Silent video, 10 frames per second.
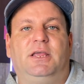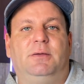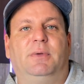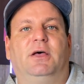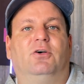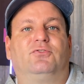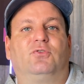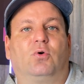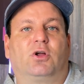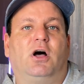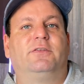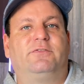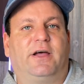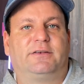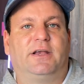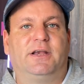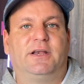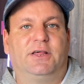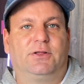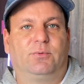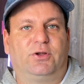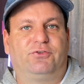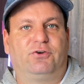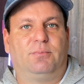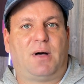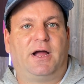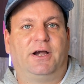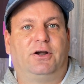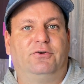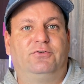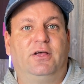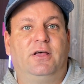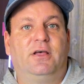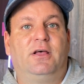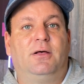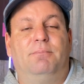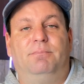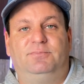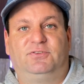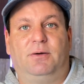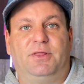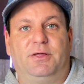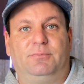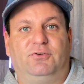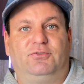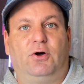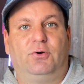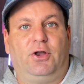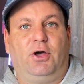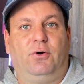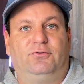emails or contacted any of the original buyers, some of them just don't know.